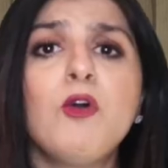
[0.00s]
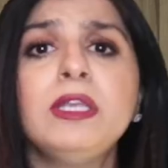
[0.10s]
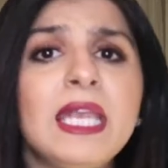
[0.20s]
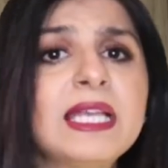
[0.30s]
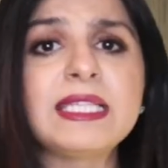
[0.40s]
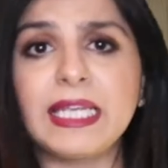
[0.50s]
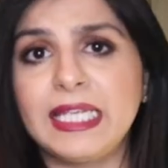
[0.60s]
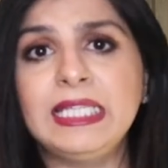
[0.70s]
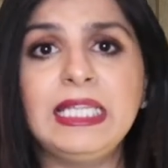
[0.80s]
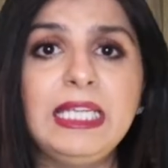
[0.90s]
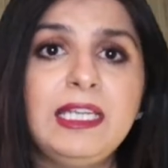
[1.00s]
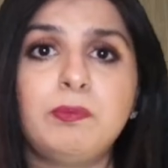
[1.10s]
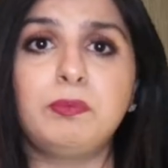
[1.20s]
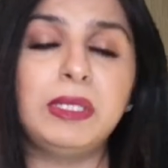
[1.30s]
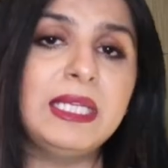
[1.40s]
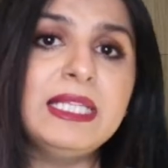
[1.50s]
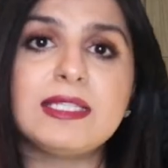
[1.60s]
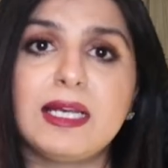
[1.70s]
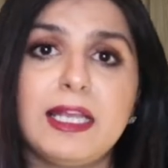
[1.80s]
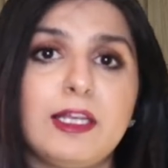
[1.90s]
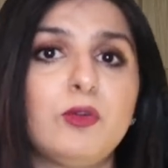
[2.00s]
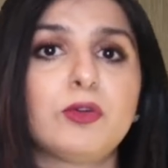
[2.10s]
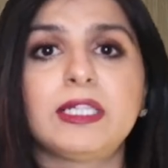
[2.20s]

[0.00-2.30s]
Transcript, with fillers: oh yes, I can eat pizza and